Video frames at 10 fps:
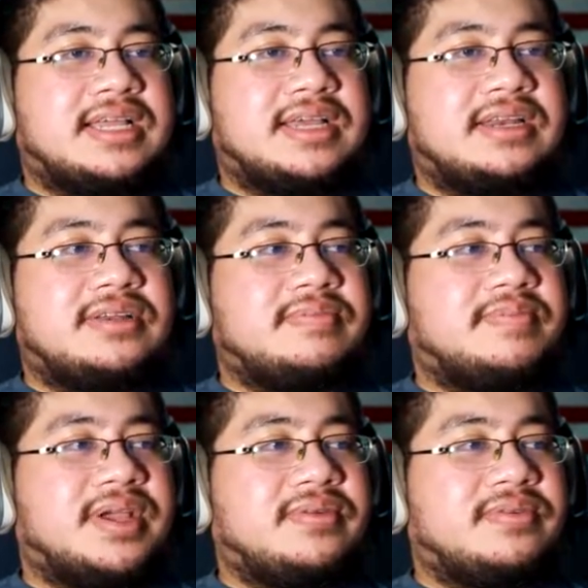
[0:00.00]
Under
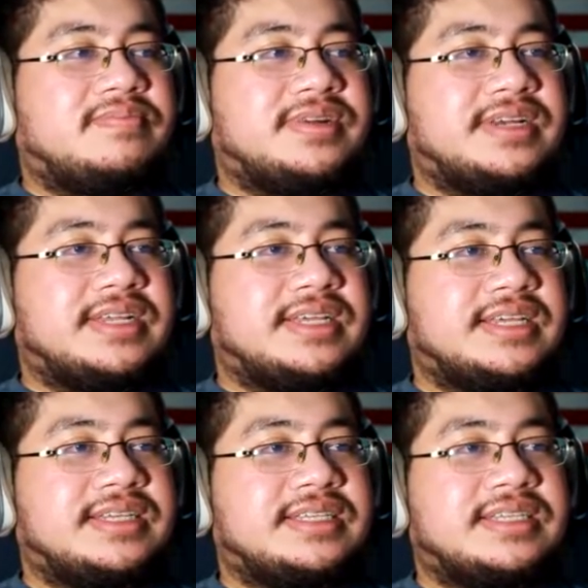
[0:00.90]
barrel,
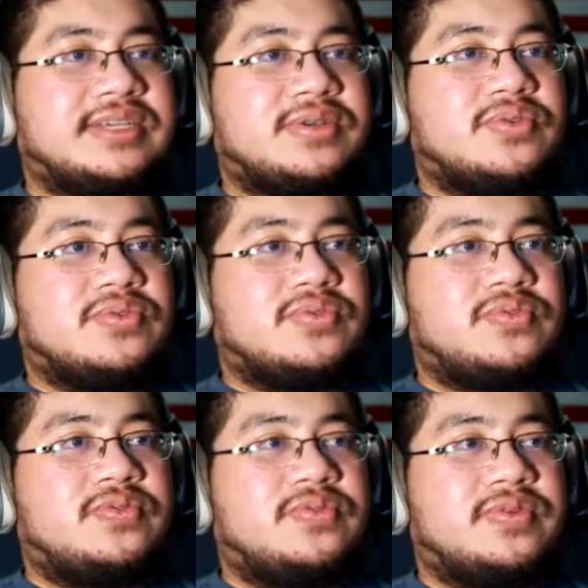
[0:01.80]
please.
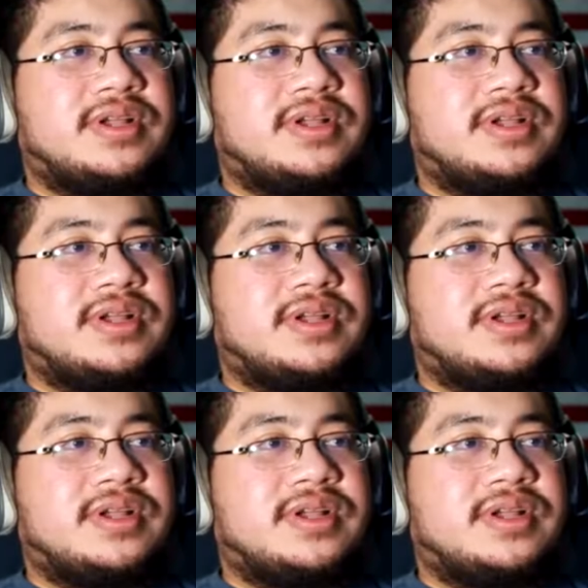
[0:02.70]
Oof.